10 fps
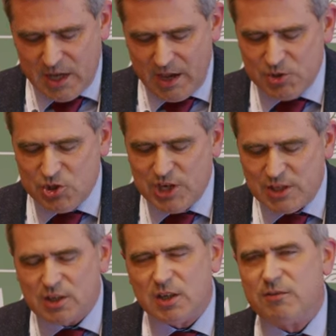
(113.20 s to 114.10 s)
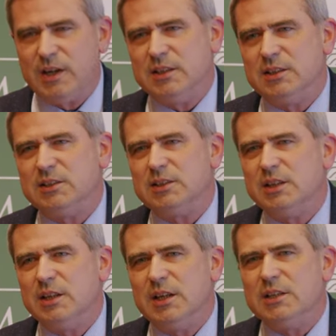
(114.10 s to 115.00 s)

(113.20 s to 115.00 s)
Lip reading: have a general validity